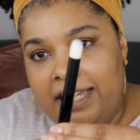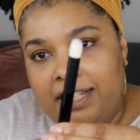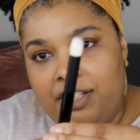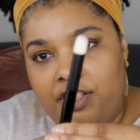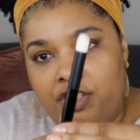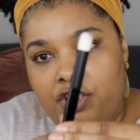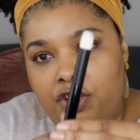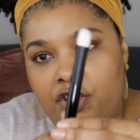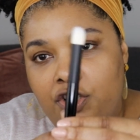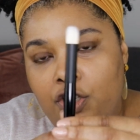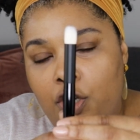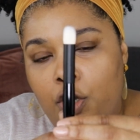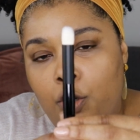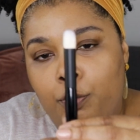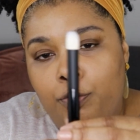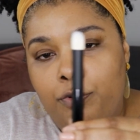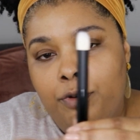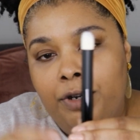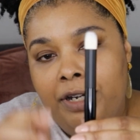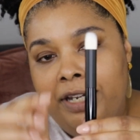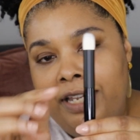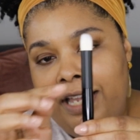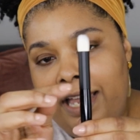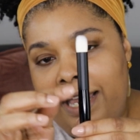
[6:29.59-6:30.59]
It's so
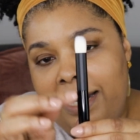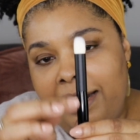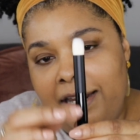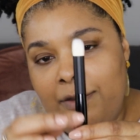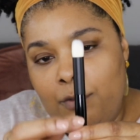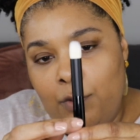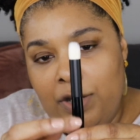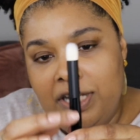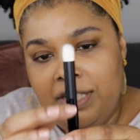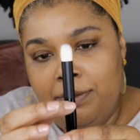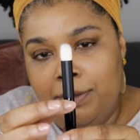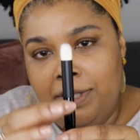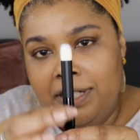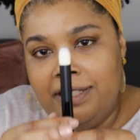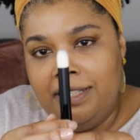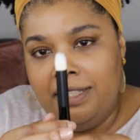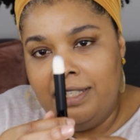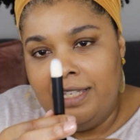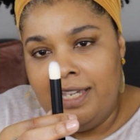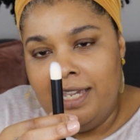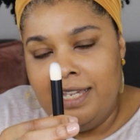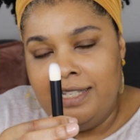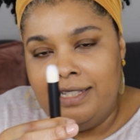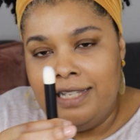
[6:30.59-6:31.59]
pretty, and Westman
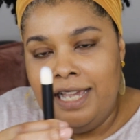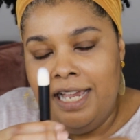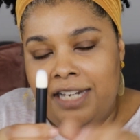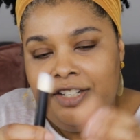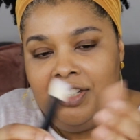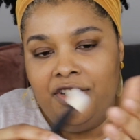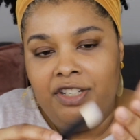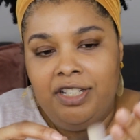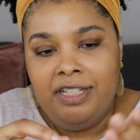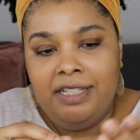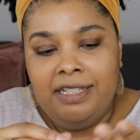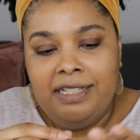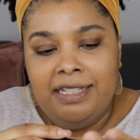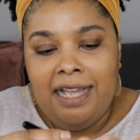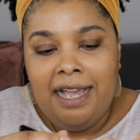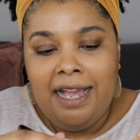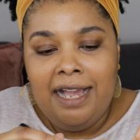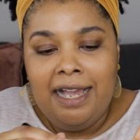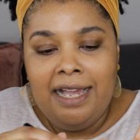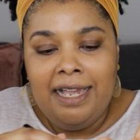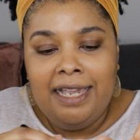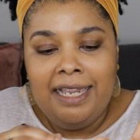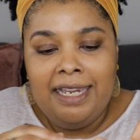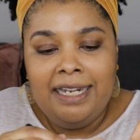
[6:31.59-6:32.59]
Atelier is etched
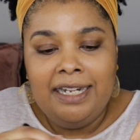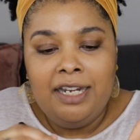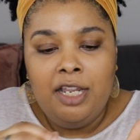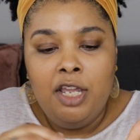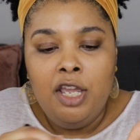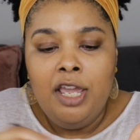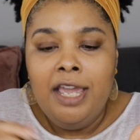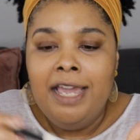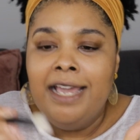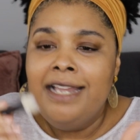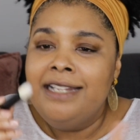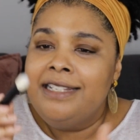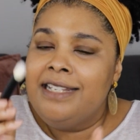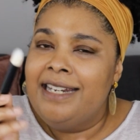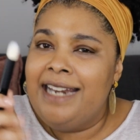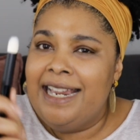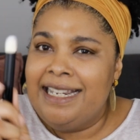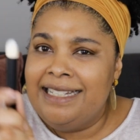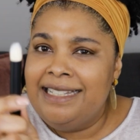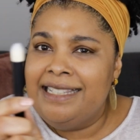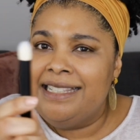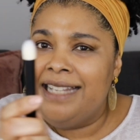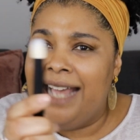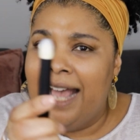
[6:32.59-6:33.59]
inside. It's a
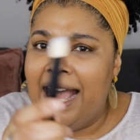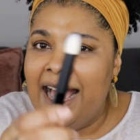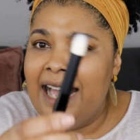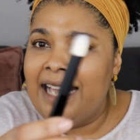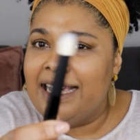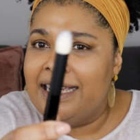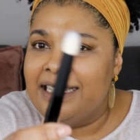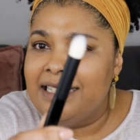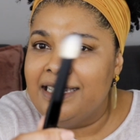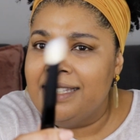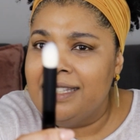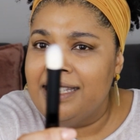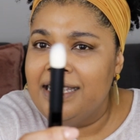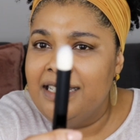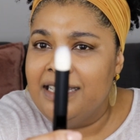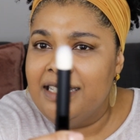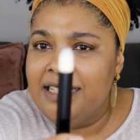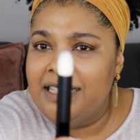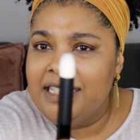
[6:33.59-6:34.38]
nice size.